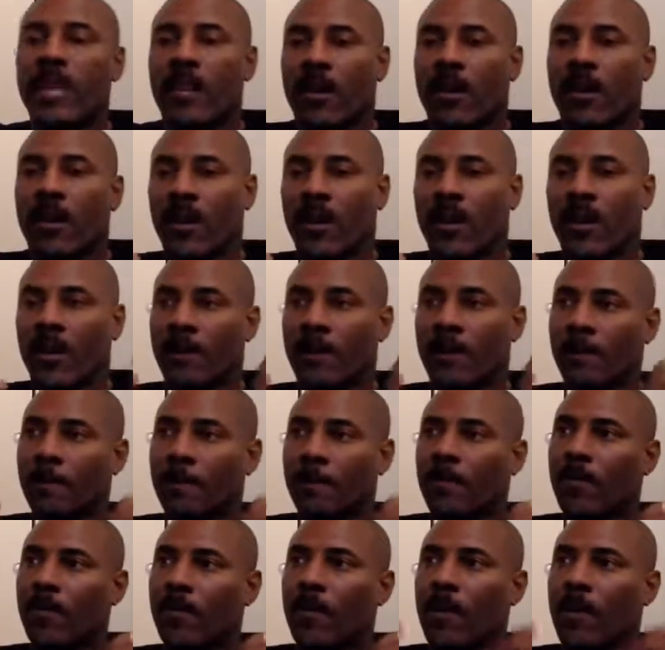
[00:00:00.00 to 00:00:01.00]
a
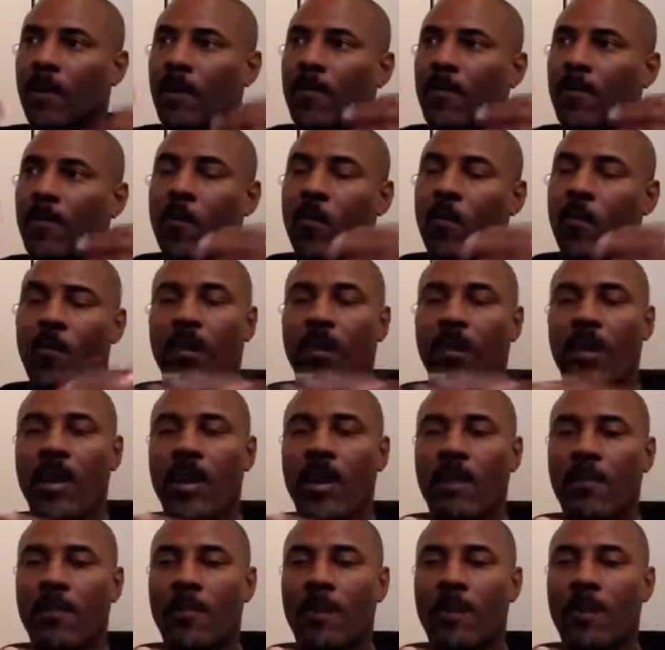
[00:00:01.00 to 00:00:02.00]
fourth a
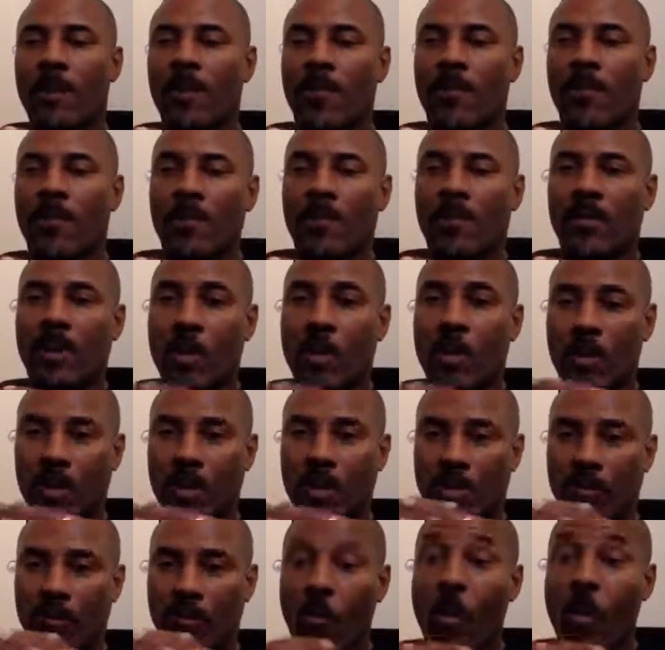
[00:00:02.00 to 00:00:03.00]
cup of coconut
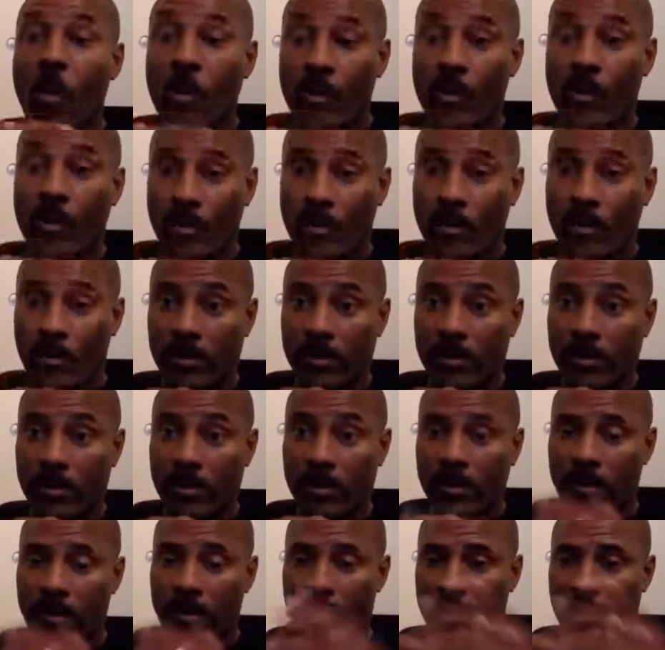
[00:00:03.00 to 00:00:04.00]
water.
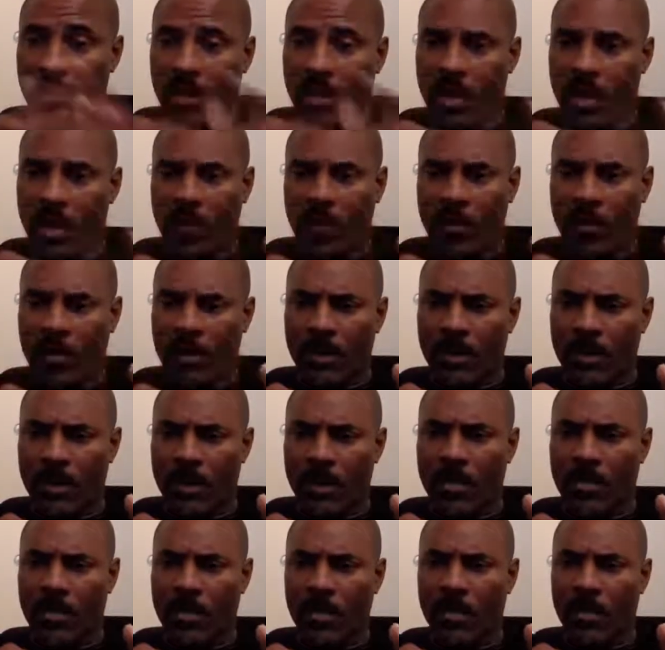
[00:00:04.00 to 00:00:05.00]
I'm sorry, I hope I said
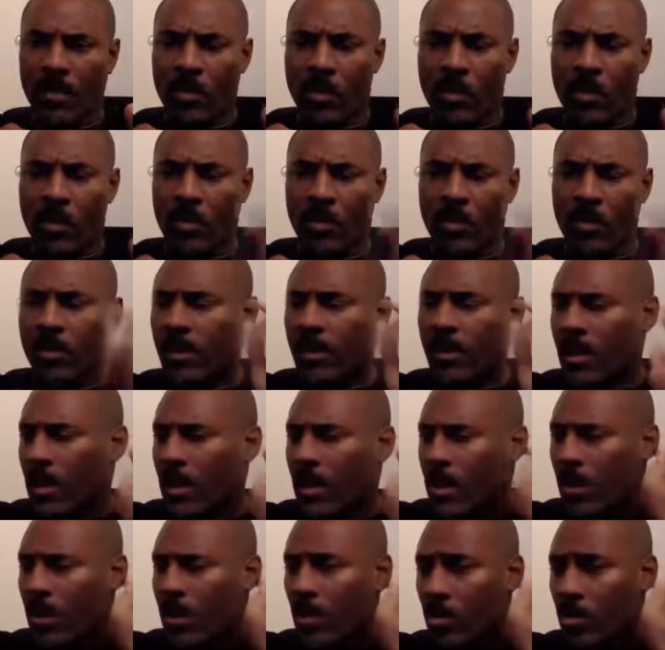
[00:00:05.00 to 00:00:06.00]
coconut water.
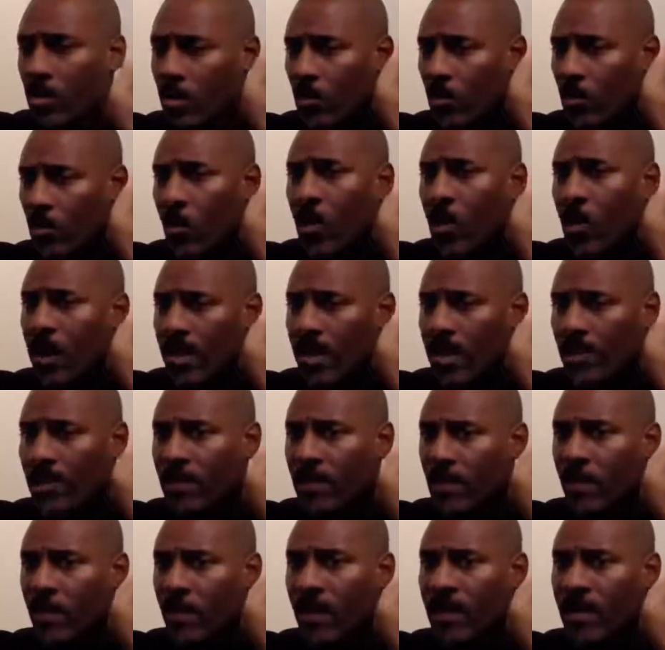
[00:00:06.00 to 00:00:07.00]
Coconut water has
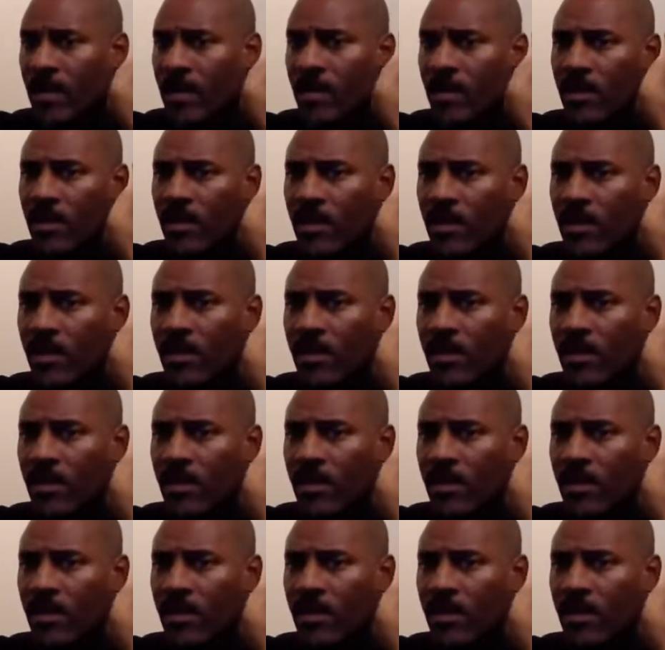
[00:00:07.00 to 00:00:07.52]
amino acids in it.